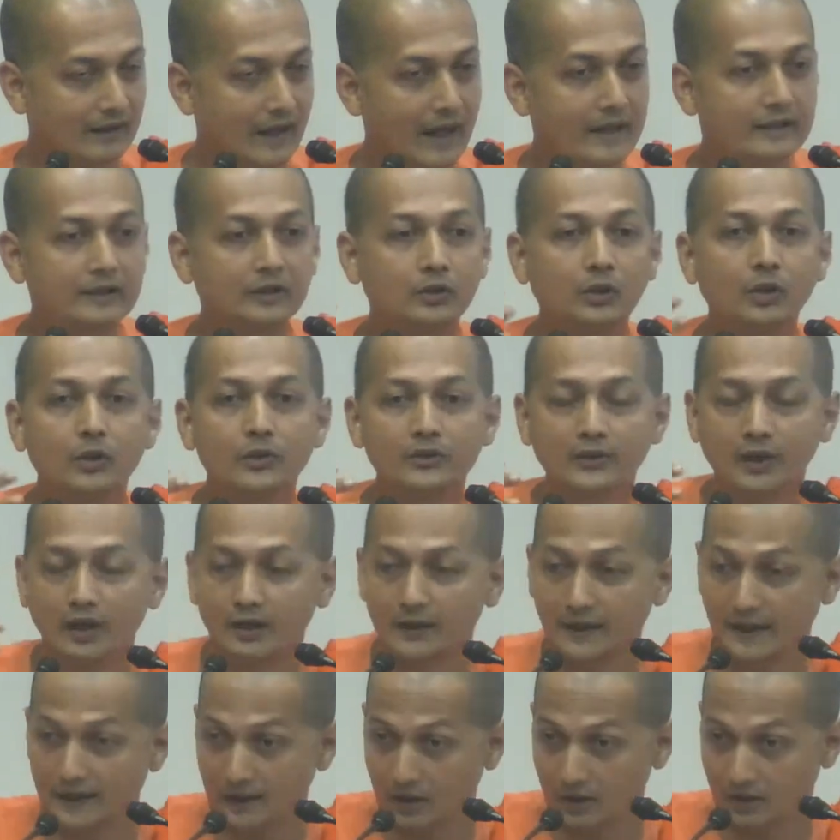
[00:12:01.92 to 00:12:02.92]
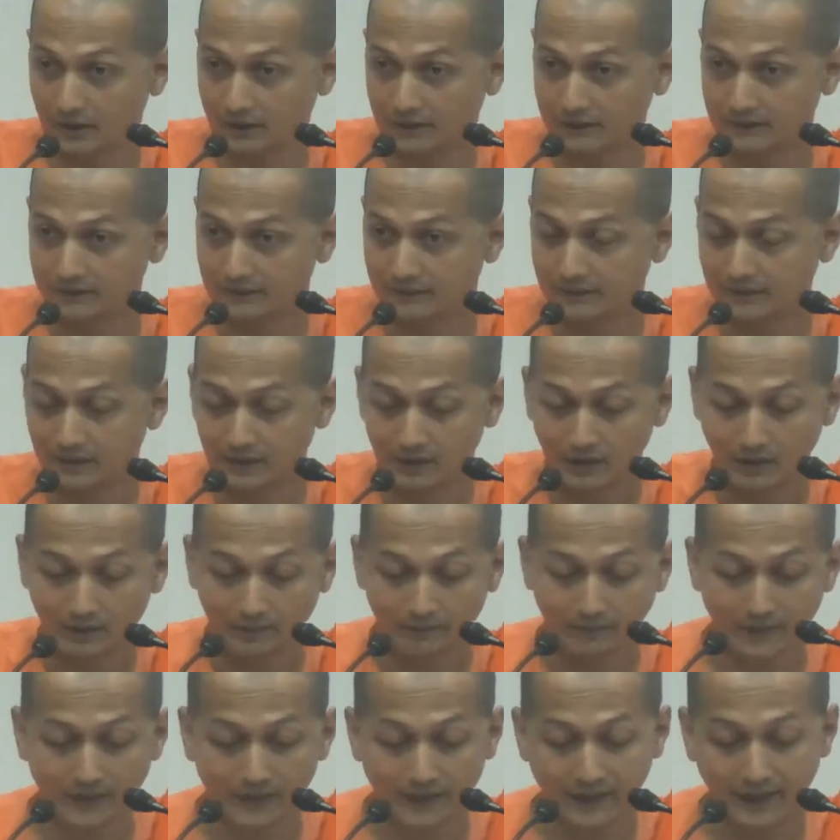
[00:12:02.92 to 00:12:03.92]
And it goes on and on.
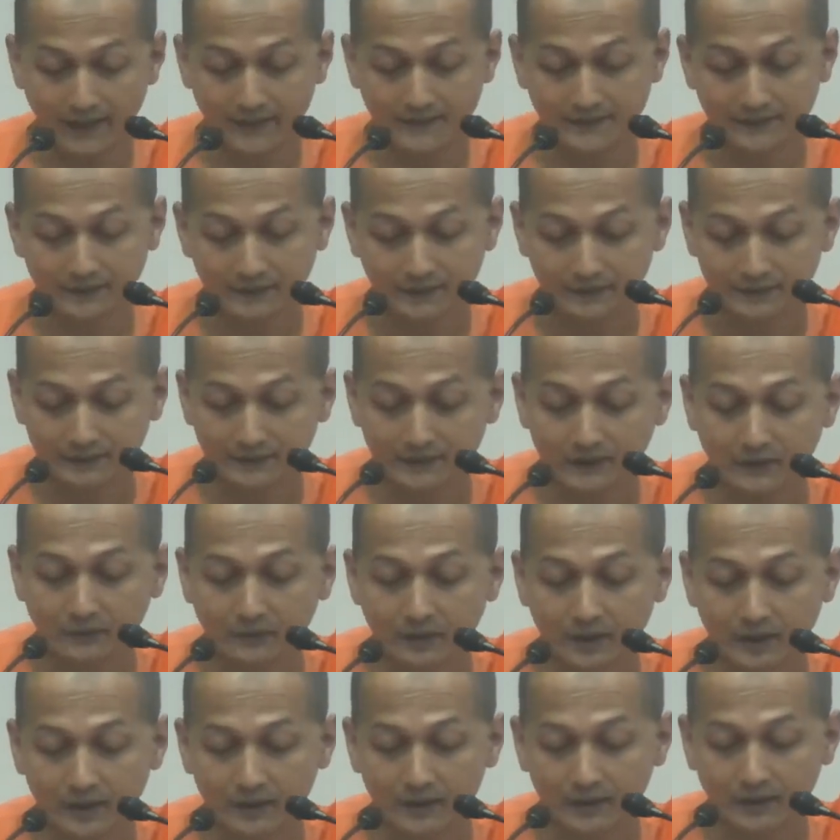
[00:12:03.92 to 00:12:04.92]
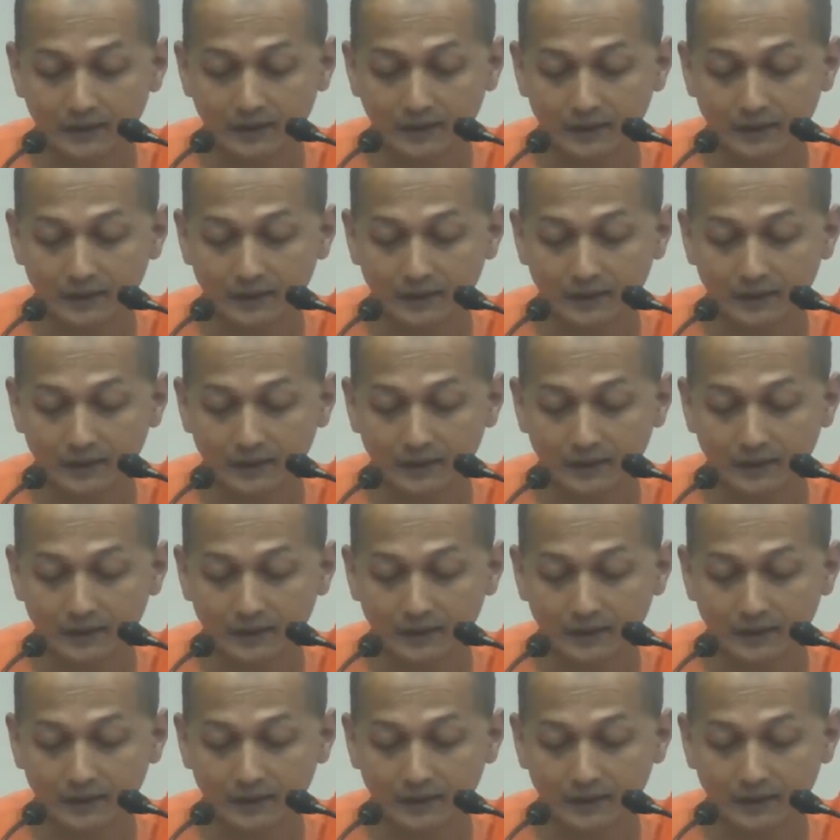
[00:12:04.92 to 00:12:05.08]
Whereas this one